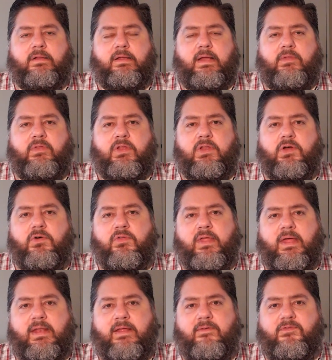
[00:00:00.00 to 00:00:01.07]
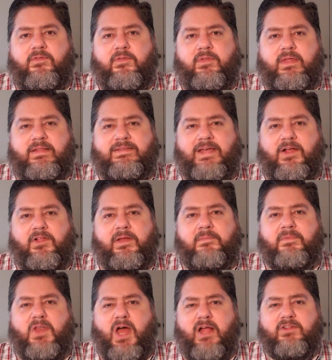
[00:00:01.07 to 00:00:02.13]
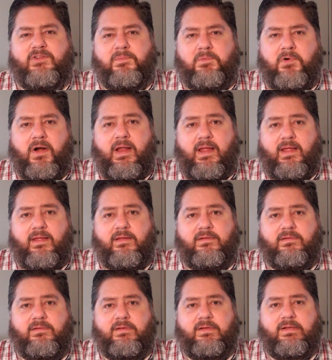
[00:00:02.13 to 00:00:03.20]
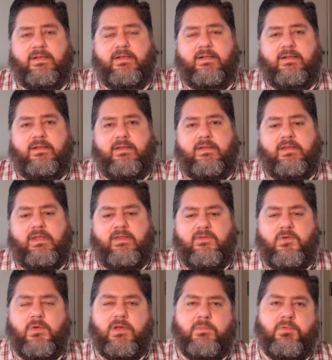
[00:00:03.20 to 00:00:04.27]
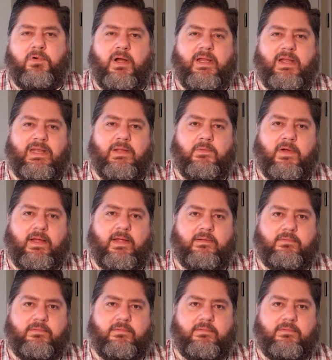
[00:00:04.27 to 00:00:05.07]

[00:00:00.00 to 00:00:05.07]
And they know that if they tell him not to pray, he's going to pray anyway.